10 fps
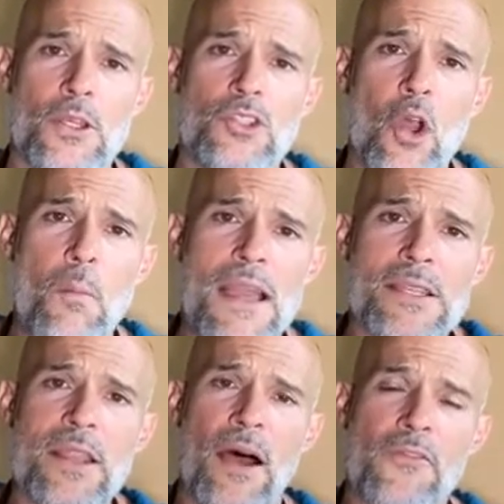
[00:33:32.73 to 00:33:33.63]
So
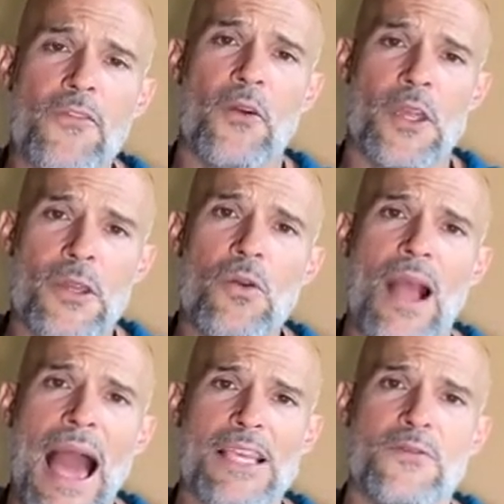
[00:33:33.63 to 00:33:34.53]
much love for you
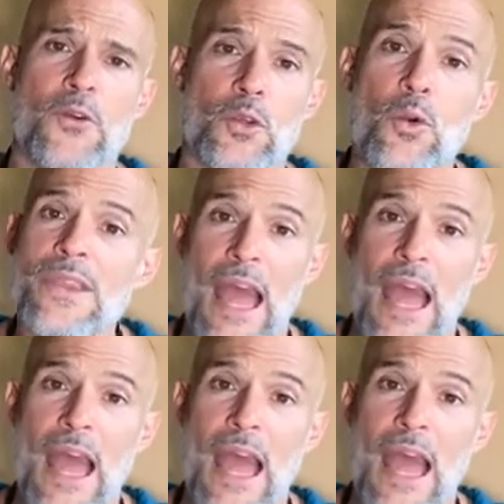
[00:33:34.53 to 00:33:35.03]
guys for doing